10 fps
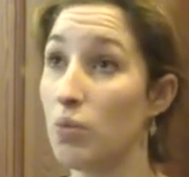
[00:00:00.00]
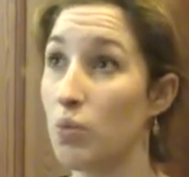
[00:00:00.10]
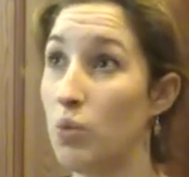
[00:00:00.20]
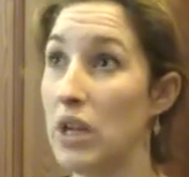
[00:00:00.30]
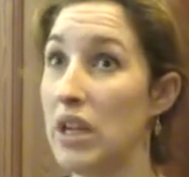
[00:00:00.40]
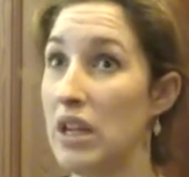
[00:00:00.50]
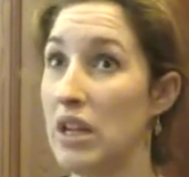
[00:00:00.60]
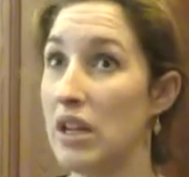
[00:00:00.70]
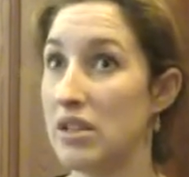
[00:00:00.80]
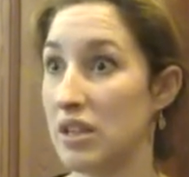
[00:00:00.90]
we
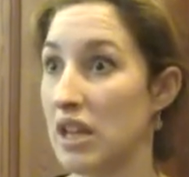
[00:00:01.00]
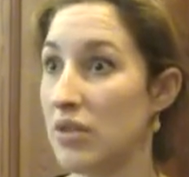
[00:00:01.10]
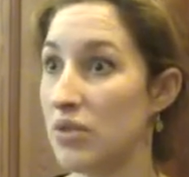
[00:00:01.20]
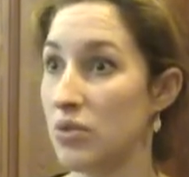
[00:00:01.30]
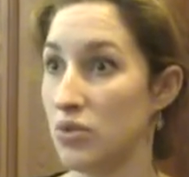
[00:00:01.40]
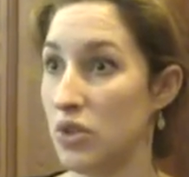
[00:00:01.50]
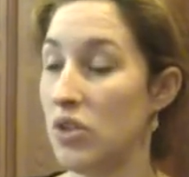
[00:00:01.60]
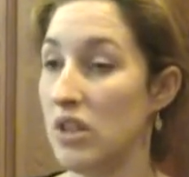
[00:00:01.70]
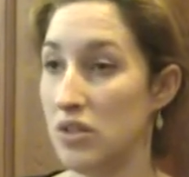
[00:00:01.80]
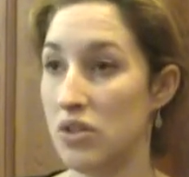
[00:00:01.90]
as a council do
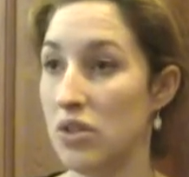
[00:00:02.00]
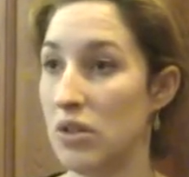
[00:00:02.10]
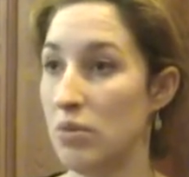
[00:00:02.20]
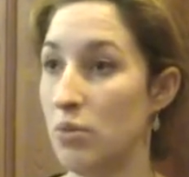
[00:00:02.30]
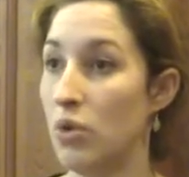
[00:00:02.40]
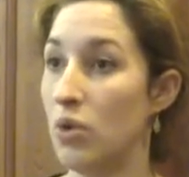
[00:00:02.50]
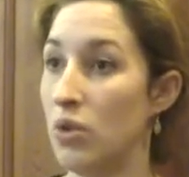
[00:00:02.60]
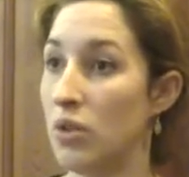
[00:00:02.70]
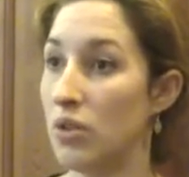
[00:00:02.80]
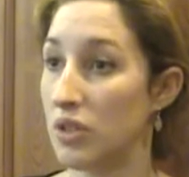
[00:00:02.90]
need to do more
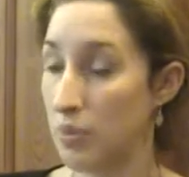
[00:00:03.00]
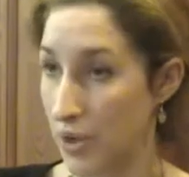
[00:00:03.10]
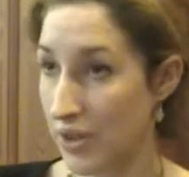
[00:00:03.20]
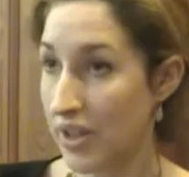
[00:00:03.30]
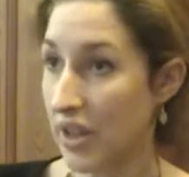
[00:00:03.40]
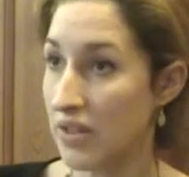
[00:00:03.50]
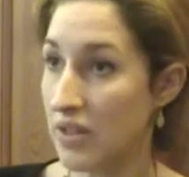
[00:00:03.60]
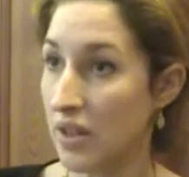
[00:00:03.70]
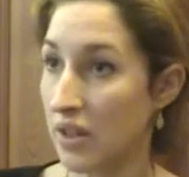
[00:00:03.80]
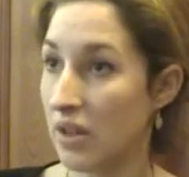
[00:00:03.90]

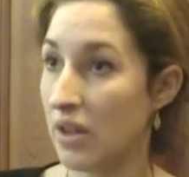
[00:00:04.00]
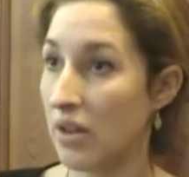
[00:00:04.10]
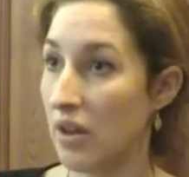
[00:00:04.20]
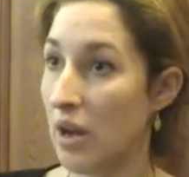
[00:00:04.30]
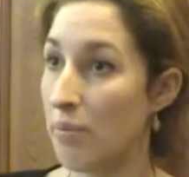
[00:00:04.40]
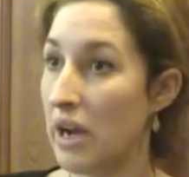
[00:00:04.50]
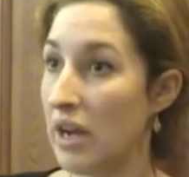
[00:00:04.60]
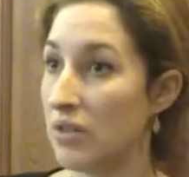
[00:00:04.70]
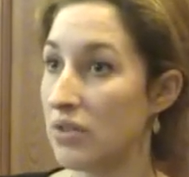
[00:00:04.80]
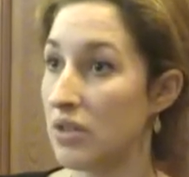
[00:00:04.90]
communicating
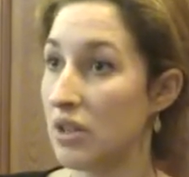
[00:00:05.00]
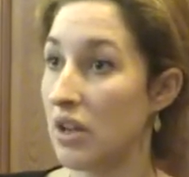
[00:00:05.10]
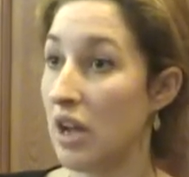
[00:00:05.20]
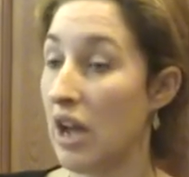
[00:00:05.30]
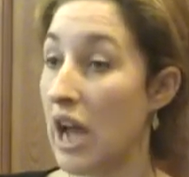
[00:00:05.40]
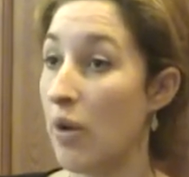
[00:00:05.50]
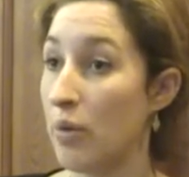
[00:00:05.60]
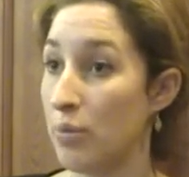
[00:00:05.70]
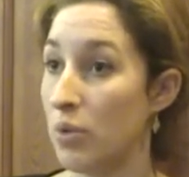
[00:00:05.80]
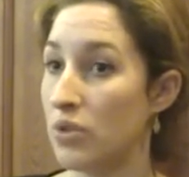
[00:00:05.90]
about how
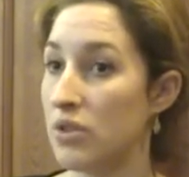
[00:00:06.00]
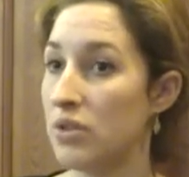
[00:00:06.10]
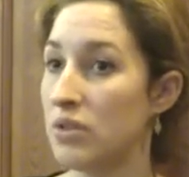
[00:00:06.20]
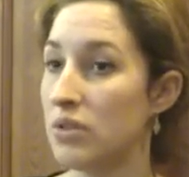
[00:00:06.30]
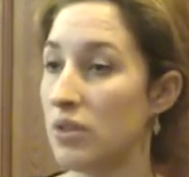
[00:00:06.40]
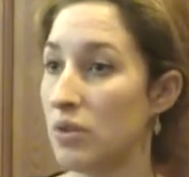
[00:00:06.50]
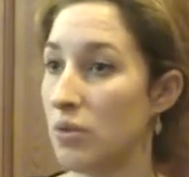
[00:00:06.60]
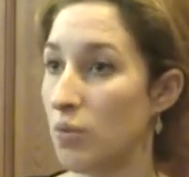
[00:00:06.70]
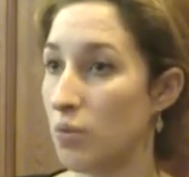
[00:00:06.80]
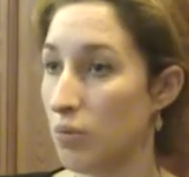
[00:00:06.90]
important,
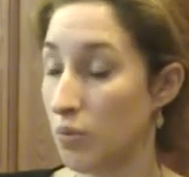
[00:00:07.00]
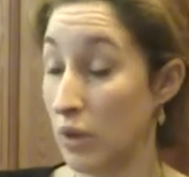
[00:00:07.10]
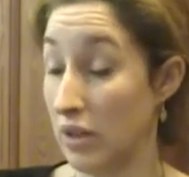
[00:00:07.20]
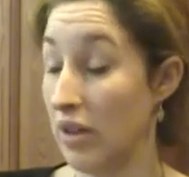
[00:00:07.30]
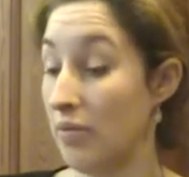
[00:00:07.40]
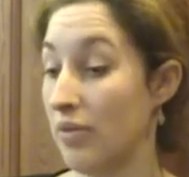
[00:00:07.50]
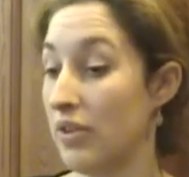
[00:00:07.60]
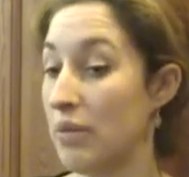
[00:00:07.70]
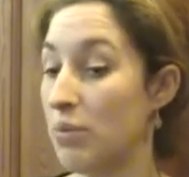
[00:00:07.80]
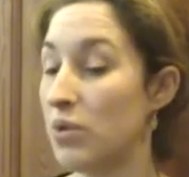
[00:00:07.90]
well,
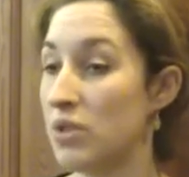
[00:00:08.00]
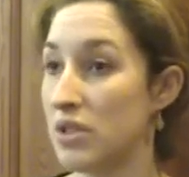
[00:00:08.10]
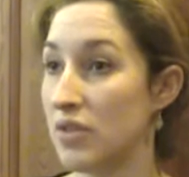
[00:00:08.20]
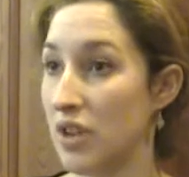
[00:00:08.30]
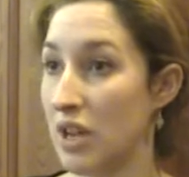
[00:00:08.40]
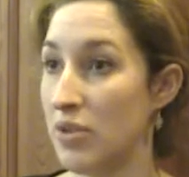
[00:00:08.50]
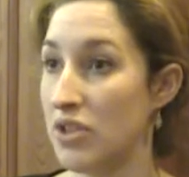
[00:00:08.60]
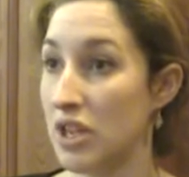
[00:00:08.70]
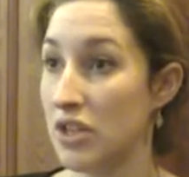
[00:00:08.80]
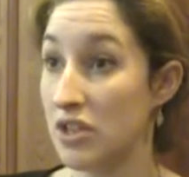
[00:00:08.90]
the importance of climate
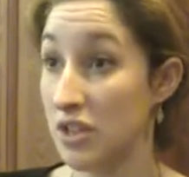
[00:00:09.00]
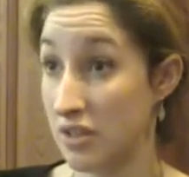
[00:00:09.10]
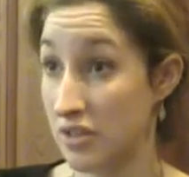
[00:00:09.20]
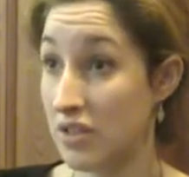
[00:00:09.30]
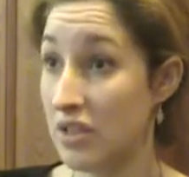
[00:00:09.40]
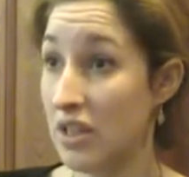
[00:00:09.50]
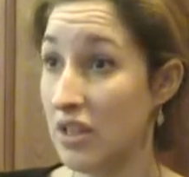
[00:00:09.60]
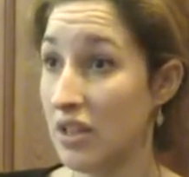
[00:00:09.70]
change to the city